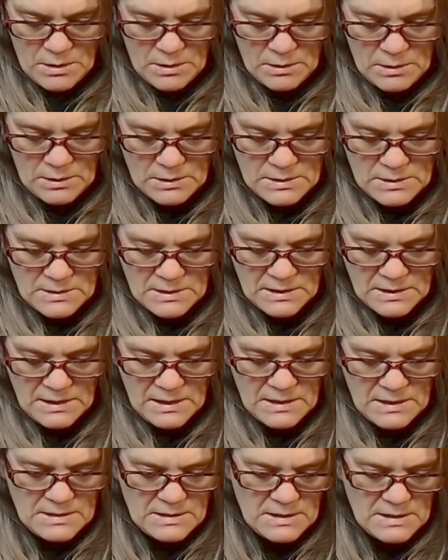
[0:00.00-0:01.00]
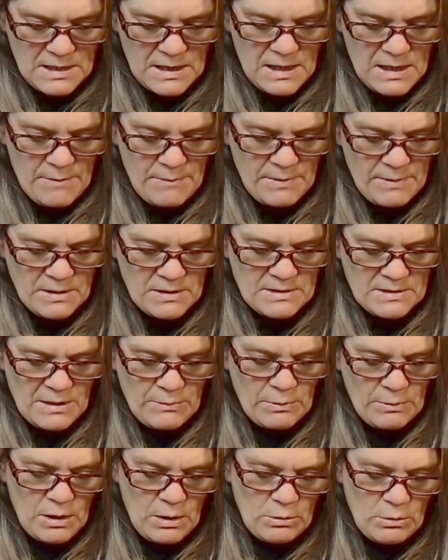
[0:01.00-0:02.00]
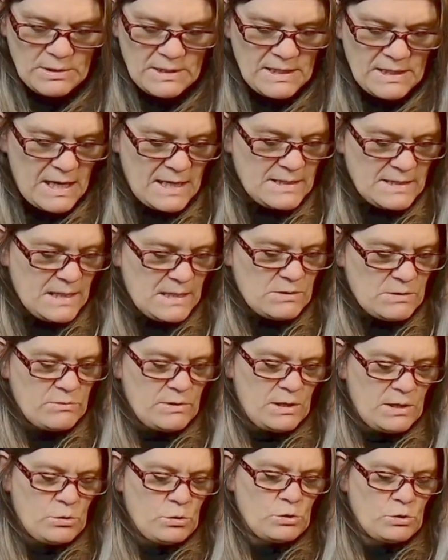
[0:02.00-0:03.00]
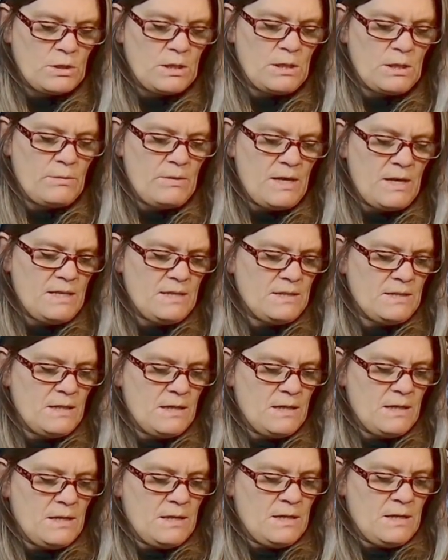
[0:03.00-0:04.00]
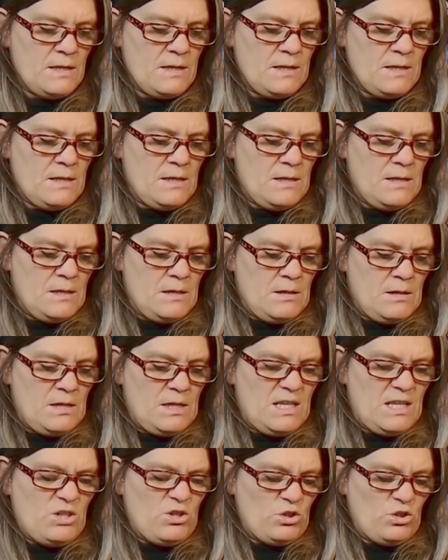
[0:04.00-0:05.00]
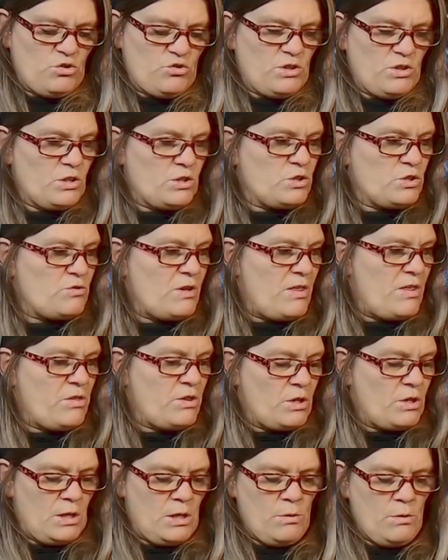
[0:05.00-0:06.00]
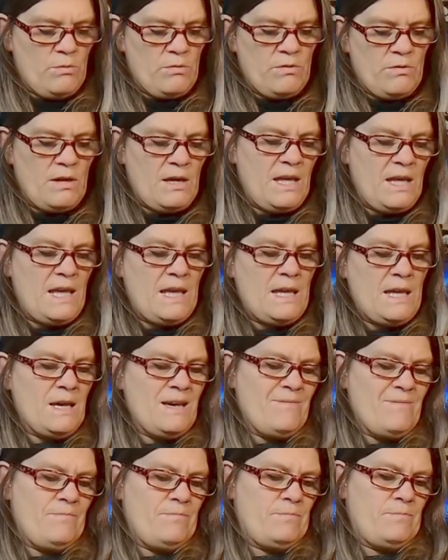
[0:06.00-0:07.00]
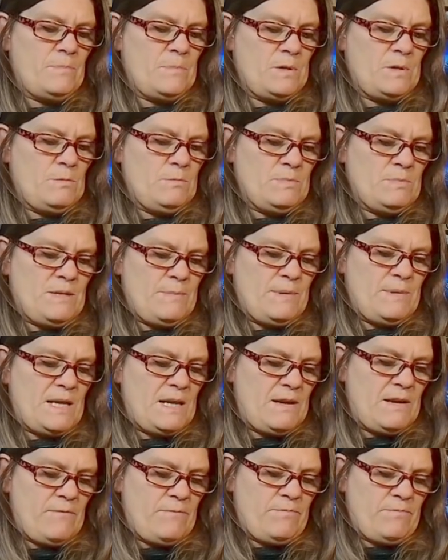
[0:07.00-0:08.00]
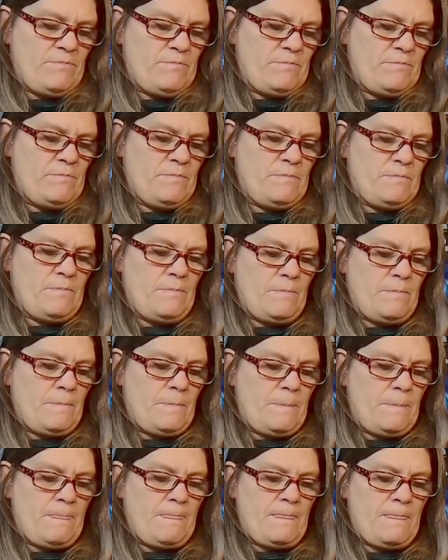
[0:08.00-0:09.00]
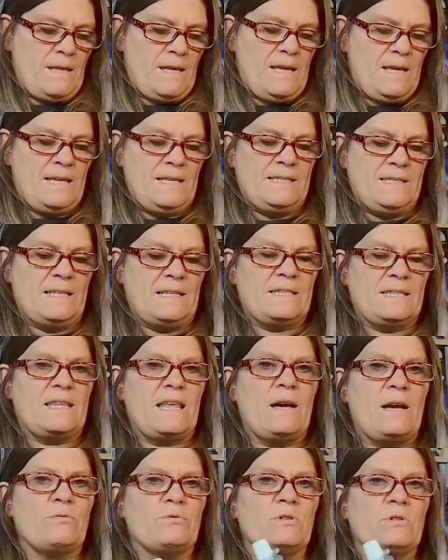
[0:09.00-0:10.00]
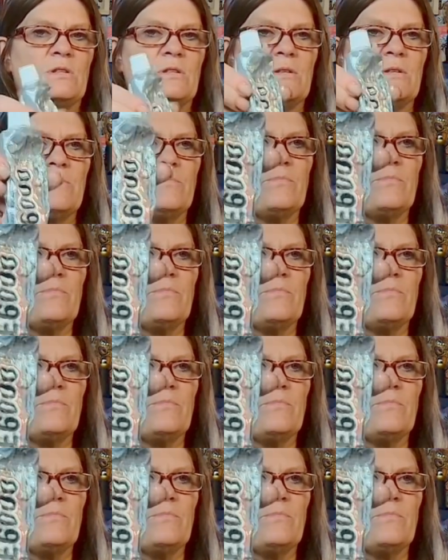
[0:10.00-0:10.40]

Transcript: I'm going to stick that into there because that will hold it nicely. It's really good glue, this. Industrial strength glue. Oops, let me get it. E6000.